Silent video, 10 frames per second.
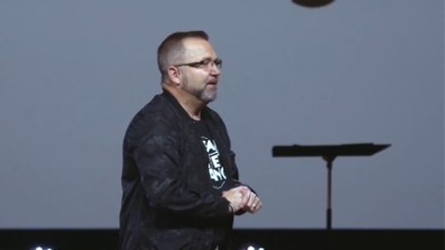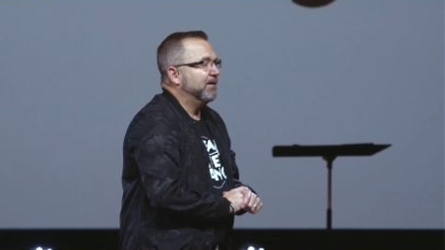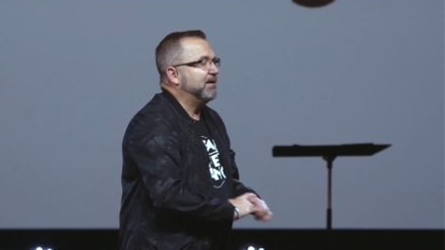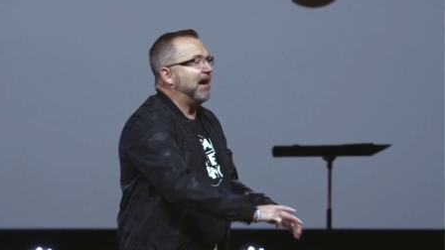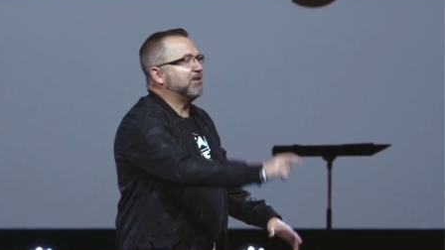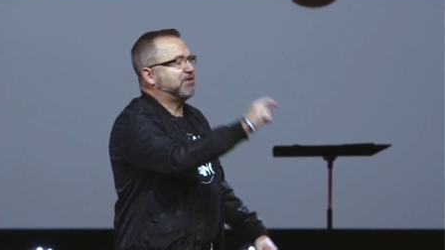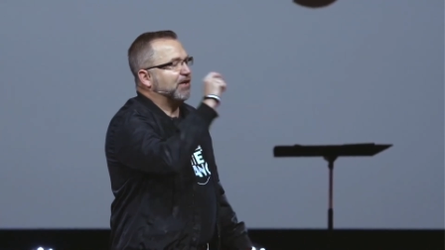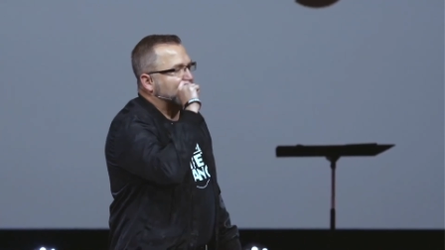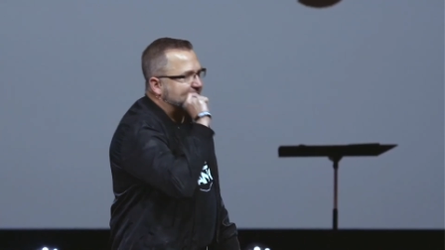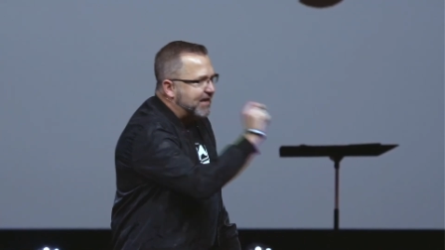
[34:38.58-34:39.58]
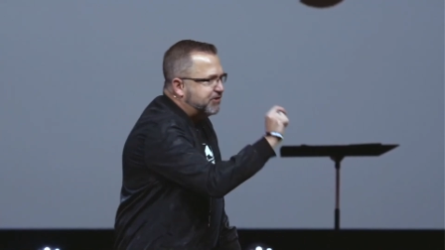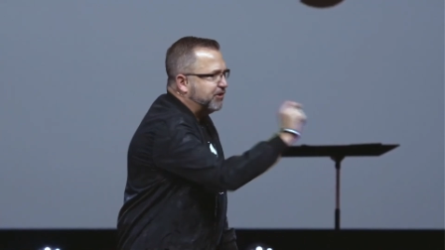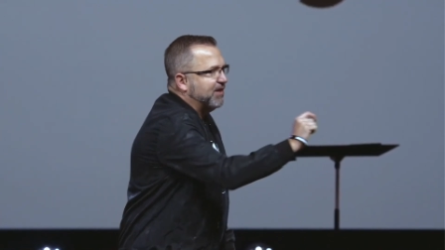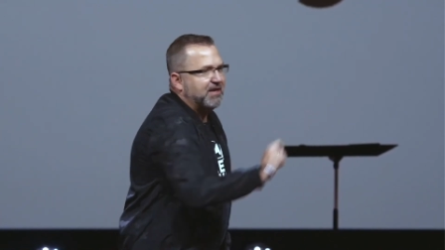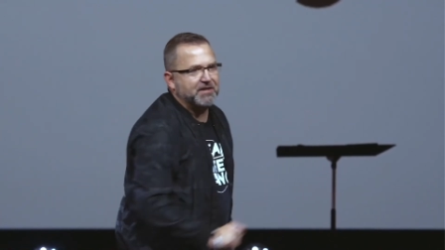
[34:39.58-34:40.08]
God is gonna lead
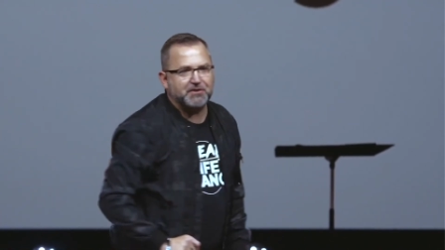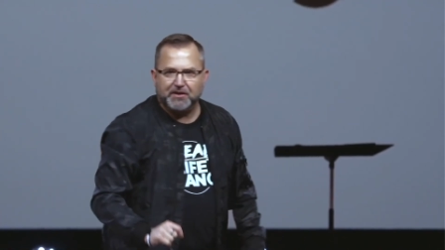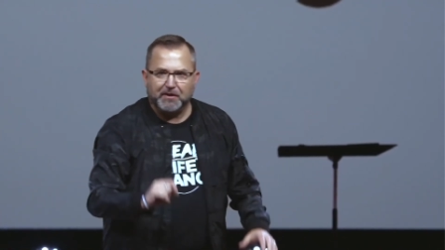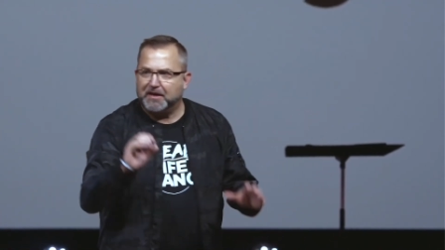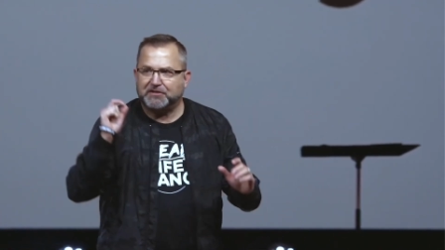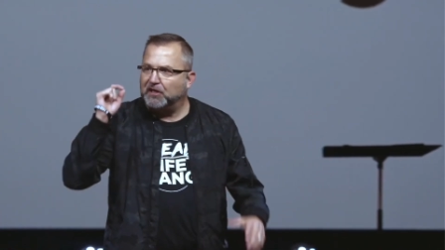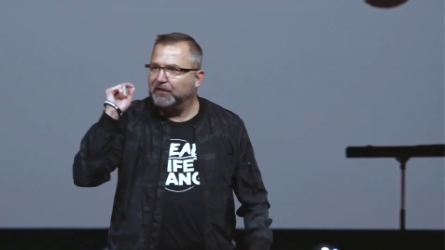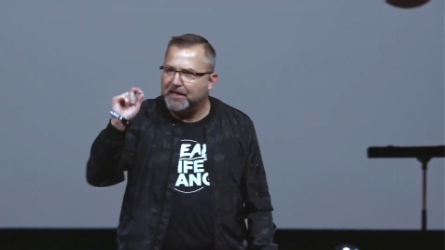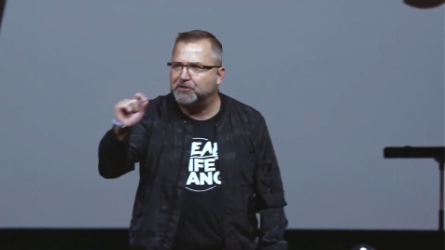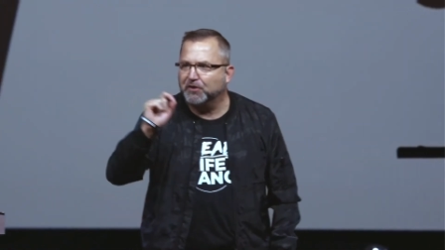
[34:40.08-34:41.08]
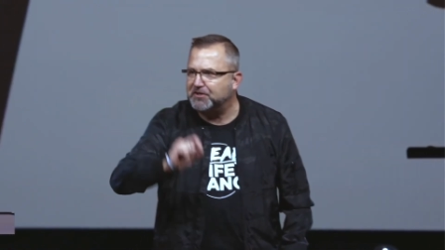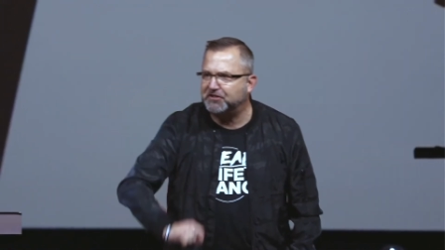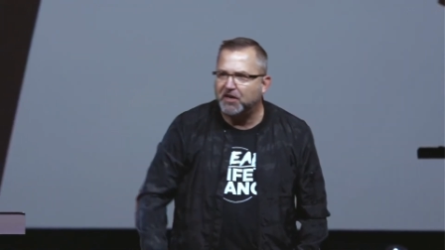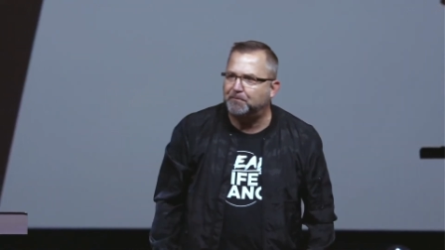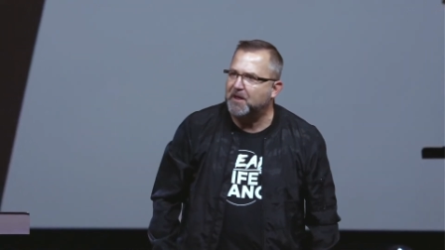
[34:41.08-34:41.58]
you to needs. He's gonna lead you to
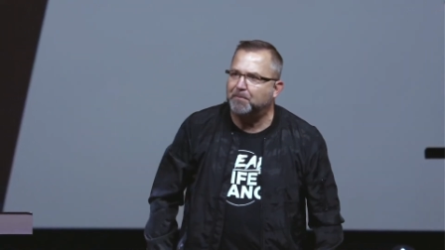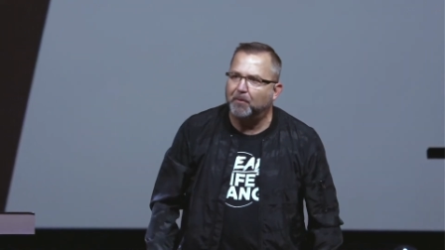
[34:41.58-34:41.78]
sick people